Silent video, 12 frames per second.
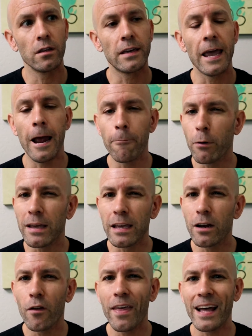camera
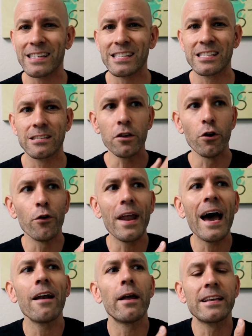gear that's, you know,
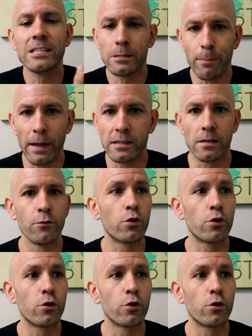not expensive,